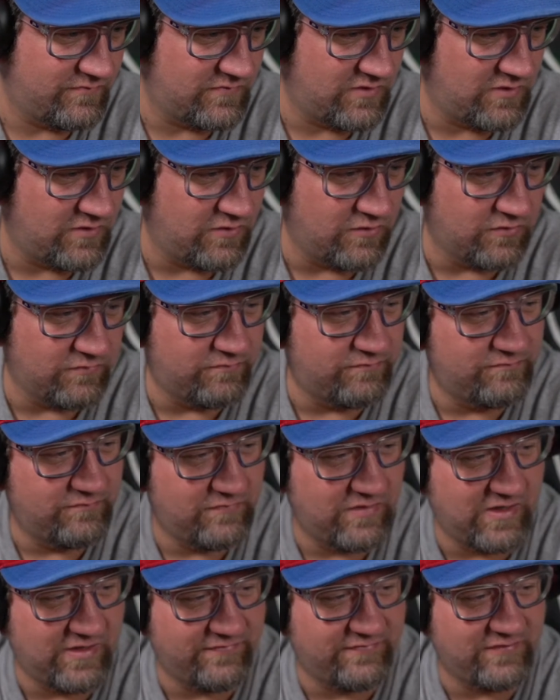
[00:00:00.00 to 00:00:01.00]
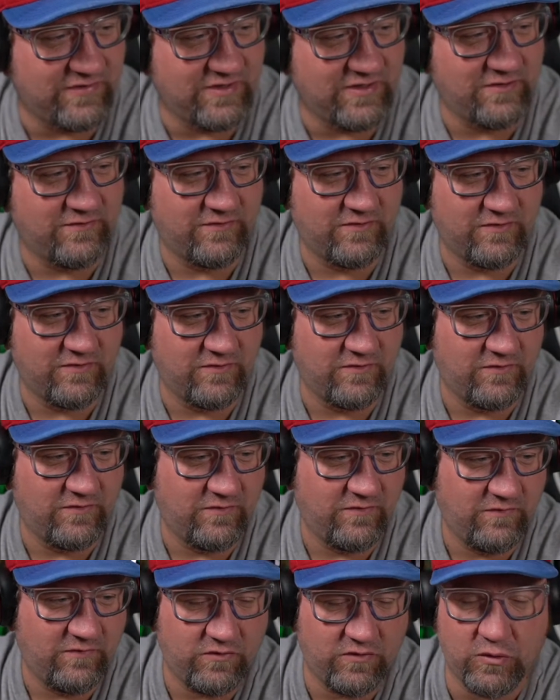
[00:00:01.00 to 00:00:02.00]
Oh, I see.
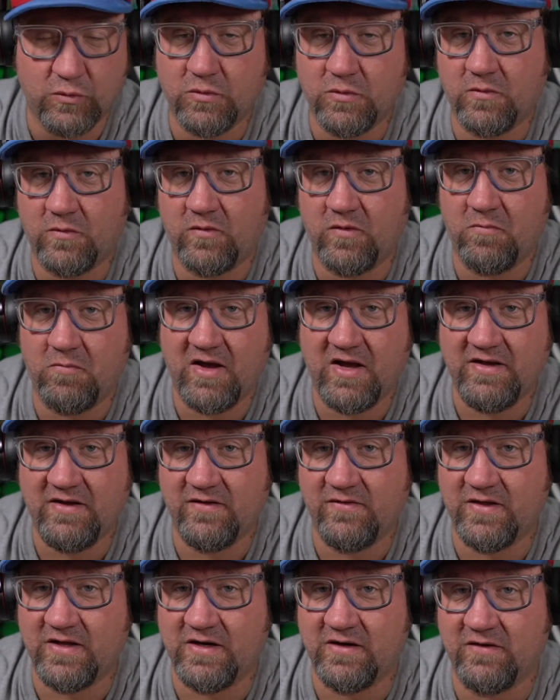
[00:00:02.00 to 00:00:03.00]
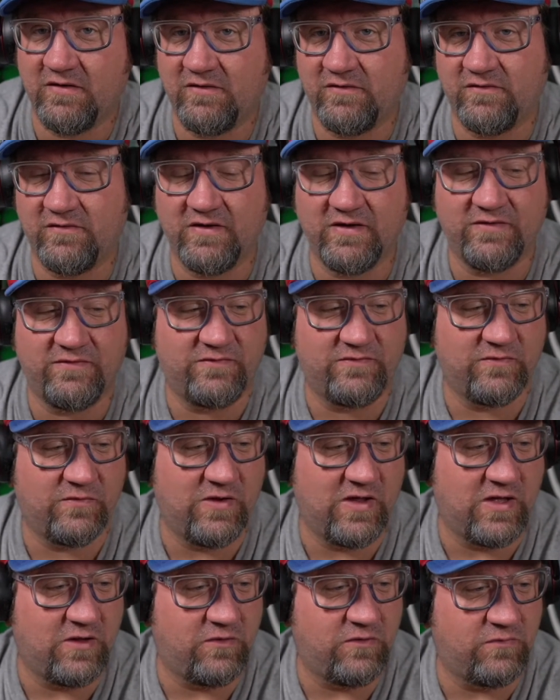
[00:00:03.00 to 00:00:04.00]
You were reminded that it exists, so
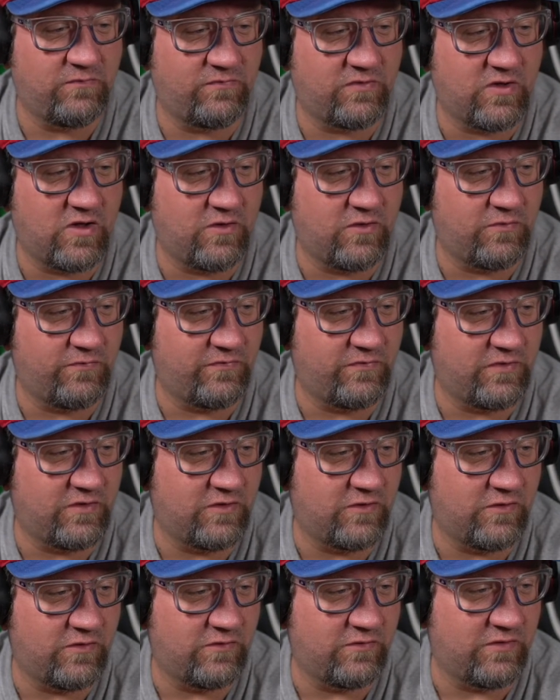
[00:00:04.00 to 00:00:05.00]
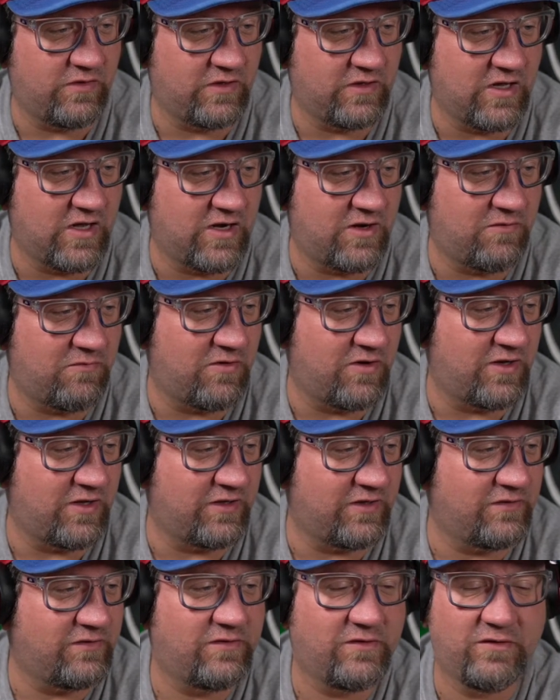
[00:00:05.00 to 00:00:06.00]
now you've gone over there and got it running.
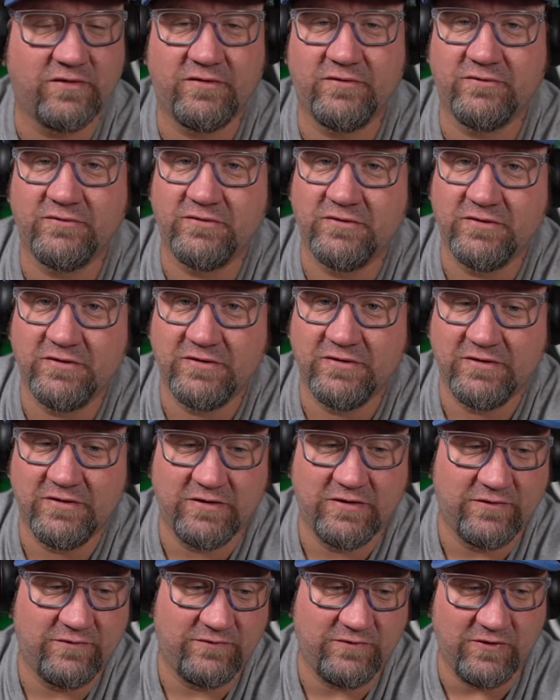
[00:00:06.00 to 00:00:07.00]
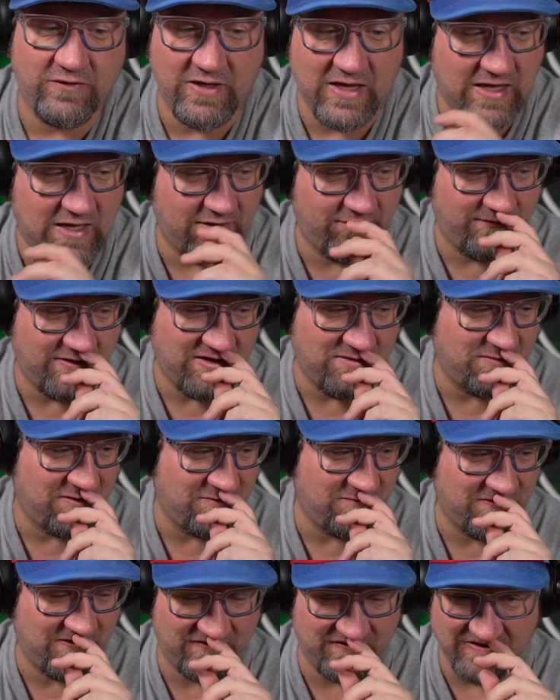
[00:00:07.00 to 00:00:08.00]
So yeah, if anybody
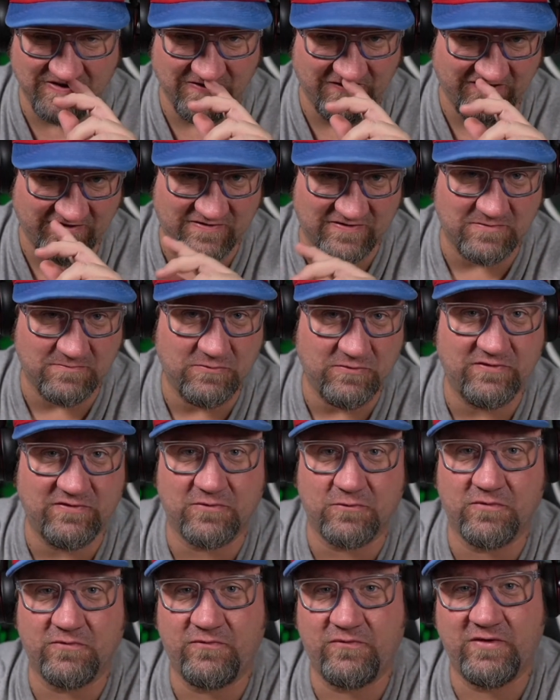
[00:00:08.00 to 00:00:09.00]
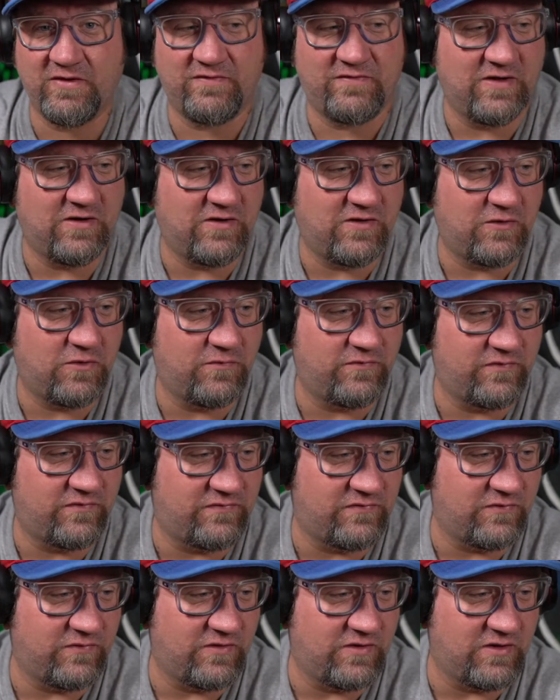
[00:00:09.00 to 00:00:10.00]
wants to go listen to music with Fitz, head on over
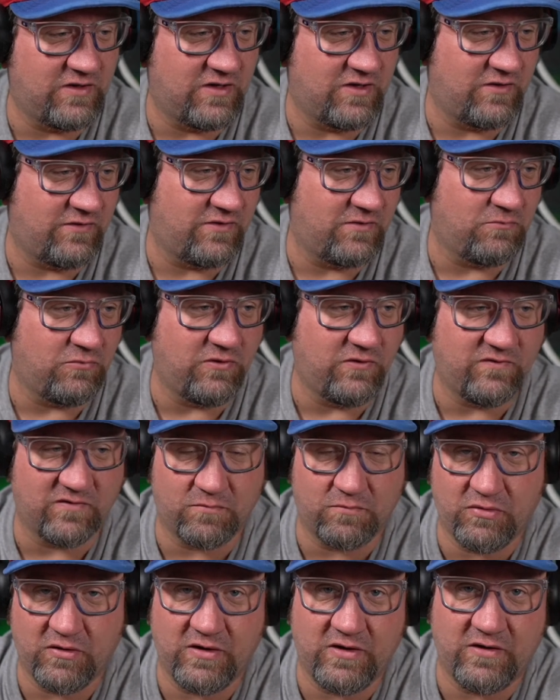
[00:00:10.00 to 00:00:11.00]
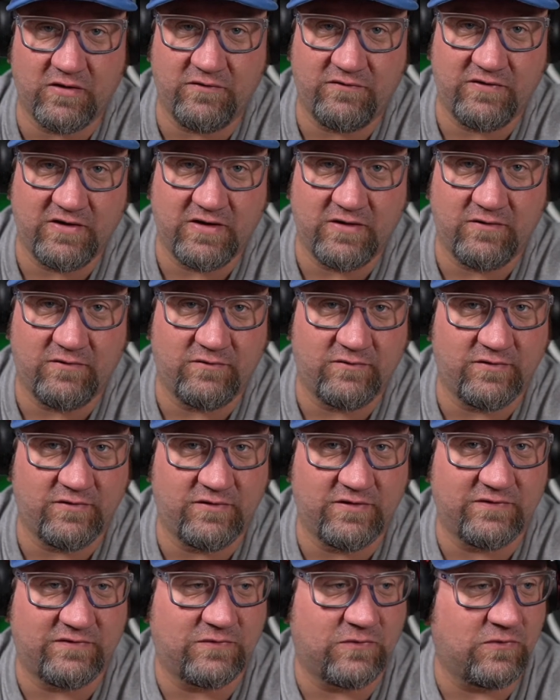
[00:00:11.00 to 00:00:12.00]
to the music player channel in
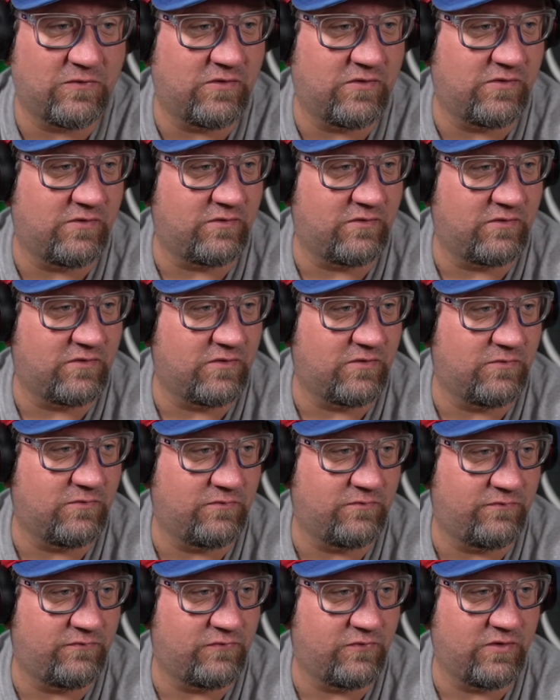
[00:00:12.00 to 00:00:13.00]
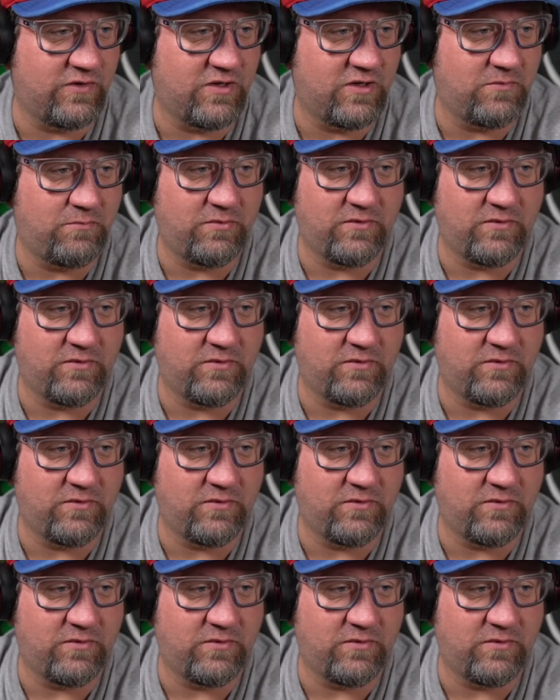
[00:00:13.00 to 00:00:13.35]
Discord and go join up.